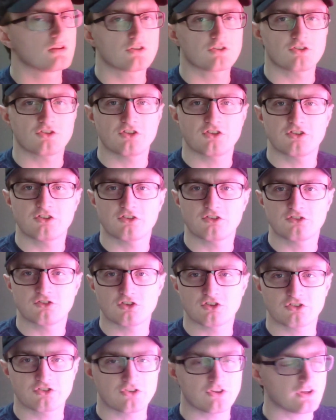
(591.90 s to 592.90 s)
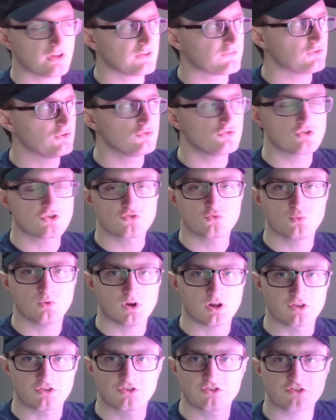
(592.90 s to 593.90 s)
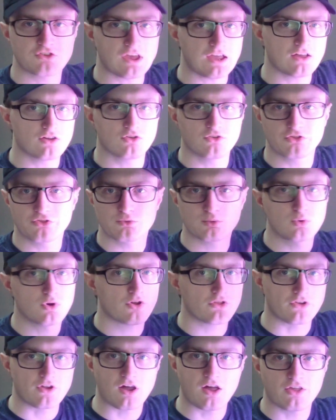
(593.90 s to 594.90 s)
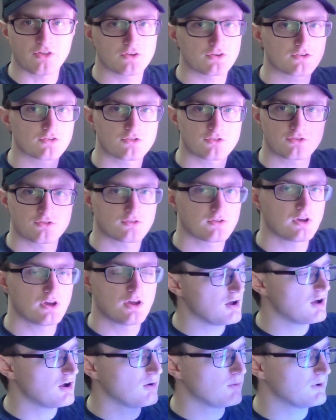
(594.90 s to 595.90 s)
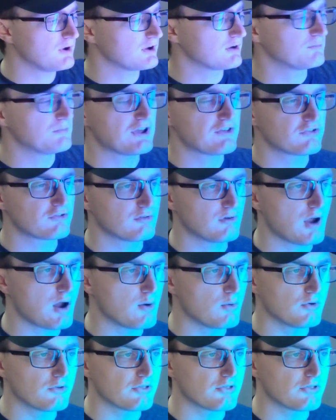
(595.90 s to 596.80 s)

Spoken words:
So this is just if you just want to cycle through all the colors while you're messing around